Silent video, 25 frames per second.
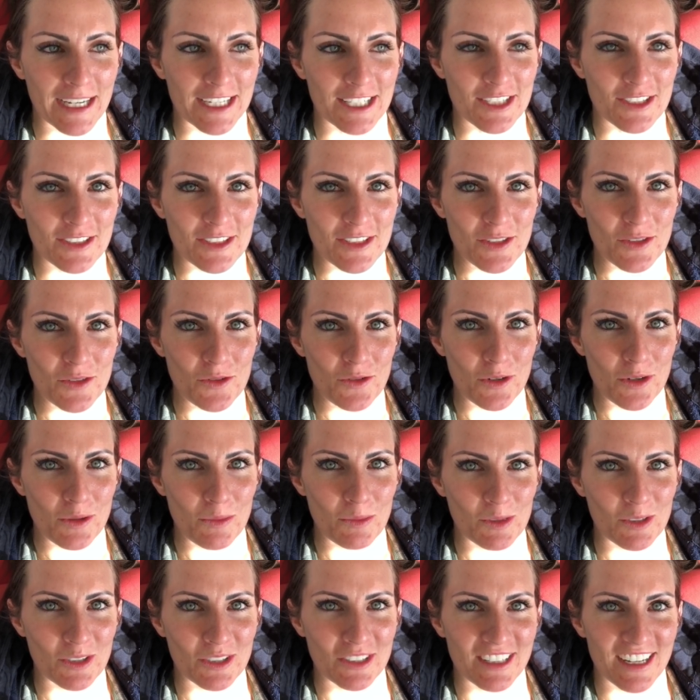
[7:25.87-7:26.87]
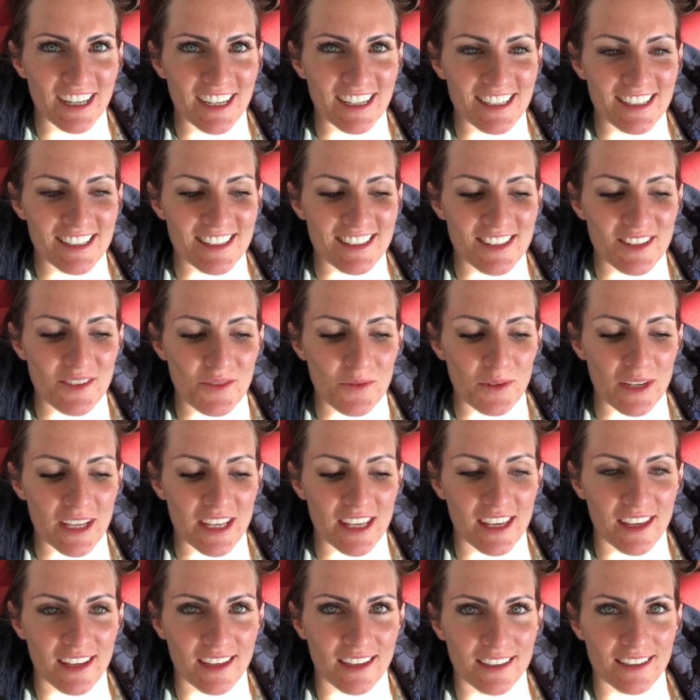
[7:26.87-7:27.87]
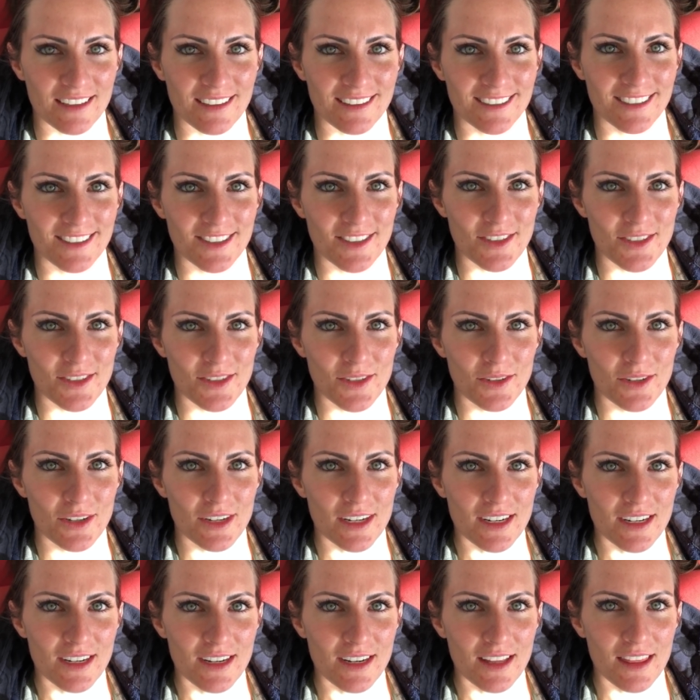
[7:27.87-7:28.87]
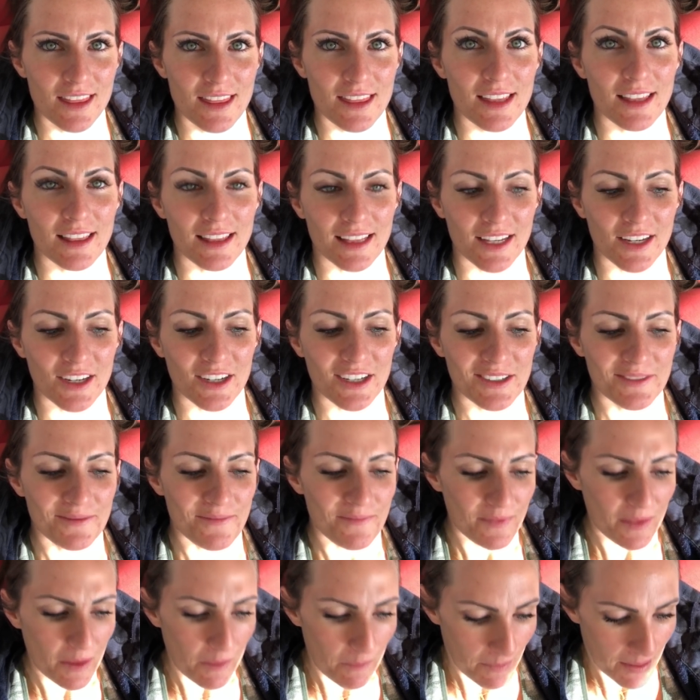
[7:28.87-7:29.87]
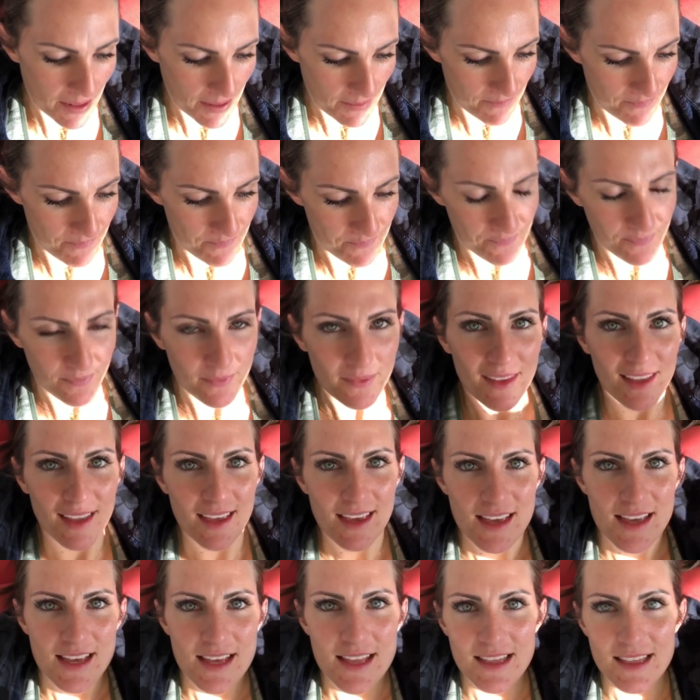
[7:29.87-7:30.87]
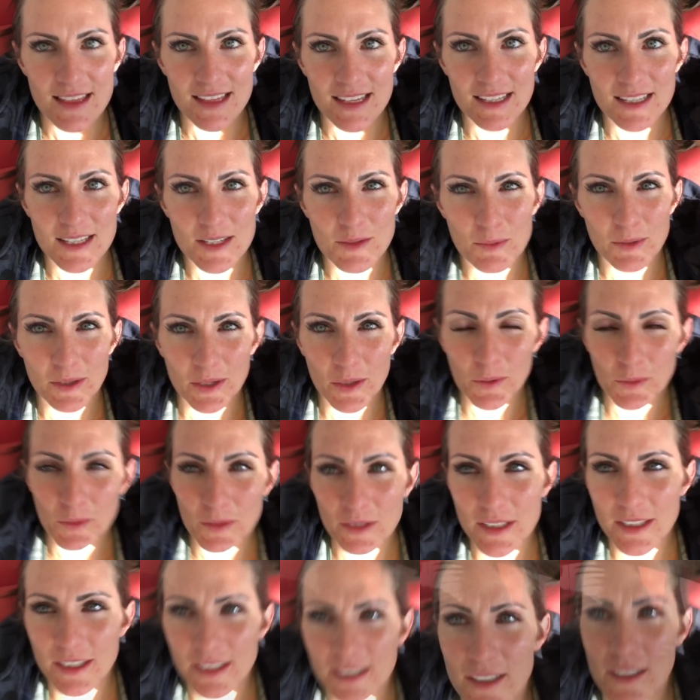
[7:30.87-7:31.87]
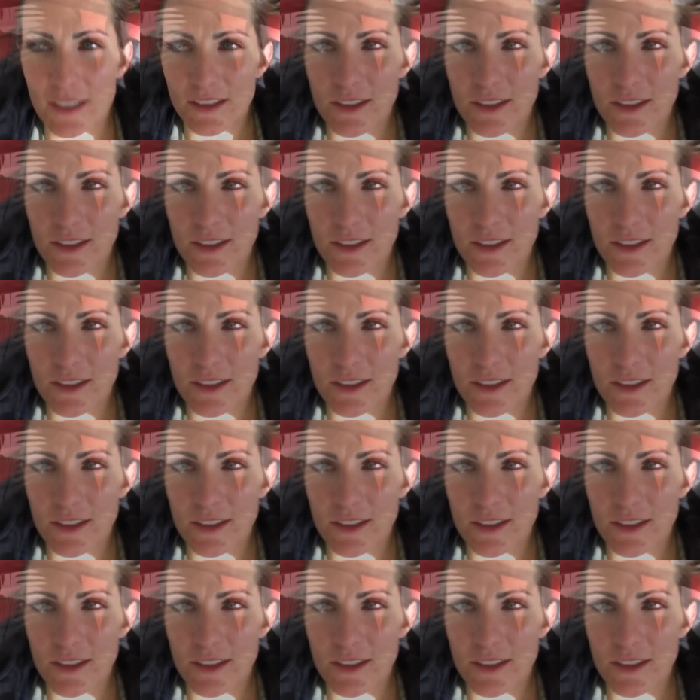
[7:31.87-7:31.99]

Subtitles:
to as normal as we can sooner than later. But this is pretty cool here.